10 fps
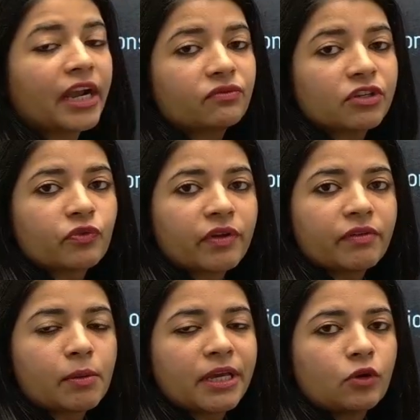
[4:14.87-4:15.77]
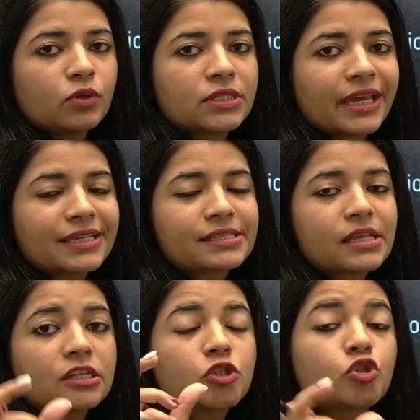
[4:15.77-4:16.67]
which we will be using is
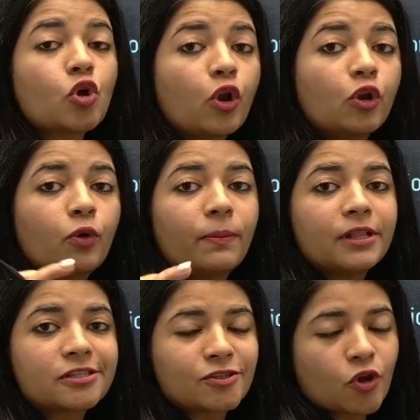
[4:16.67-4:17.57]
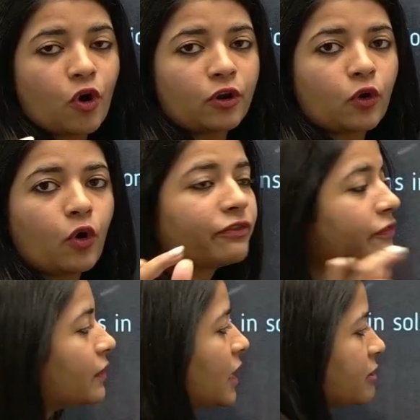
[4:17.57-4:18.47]
the soluble salt of
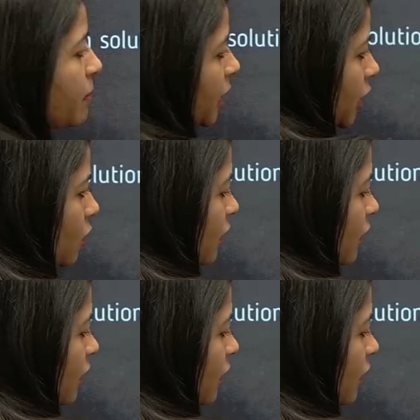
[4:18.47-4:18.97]
this particular